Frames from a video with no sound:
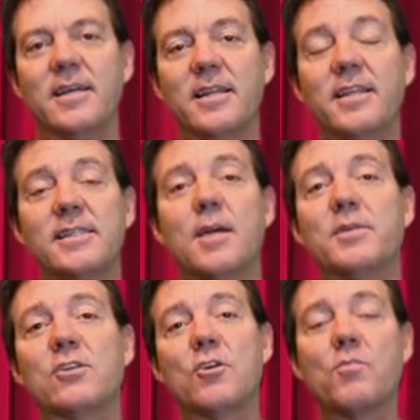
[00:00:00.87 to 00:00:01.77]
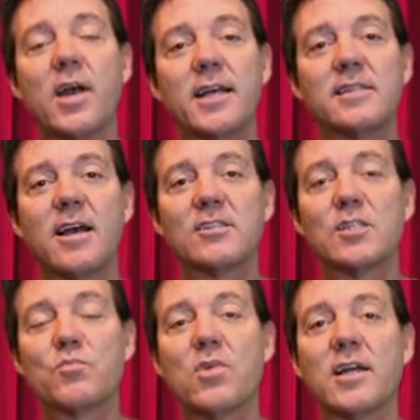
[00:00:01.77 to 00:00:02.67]
This episode of Brian's House
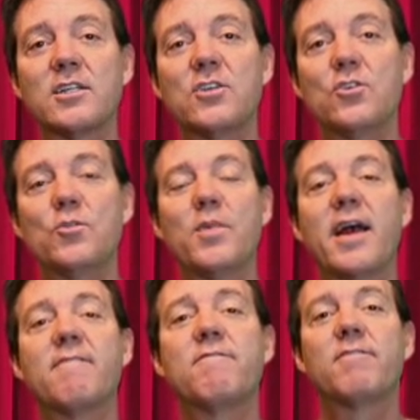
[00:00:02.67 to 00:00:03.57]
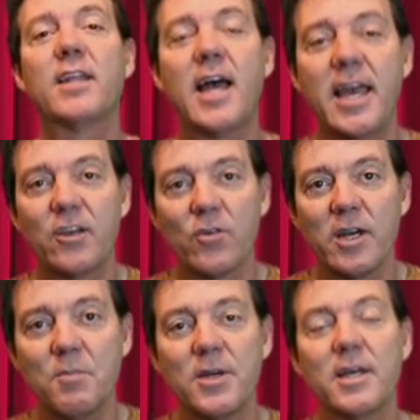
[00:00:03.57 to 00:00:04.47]
is brought to you by
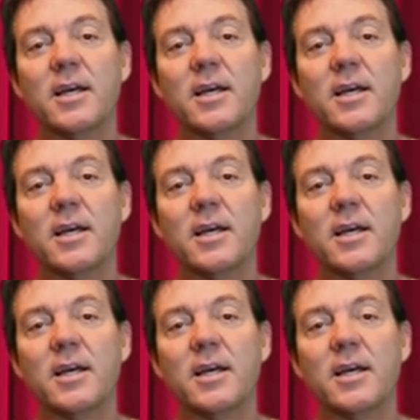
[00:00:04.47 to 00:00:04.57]
FlyGrip.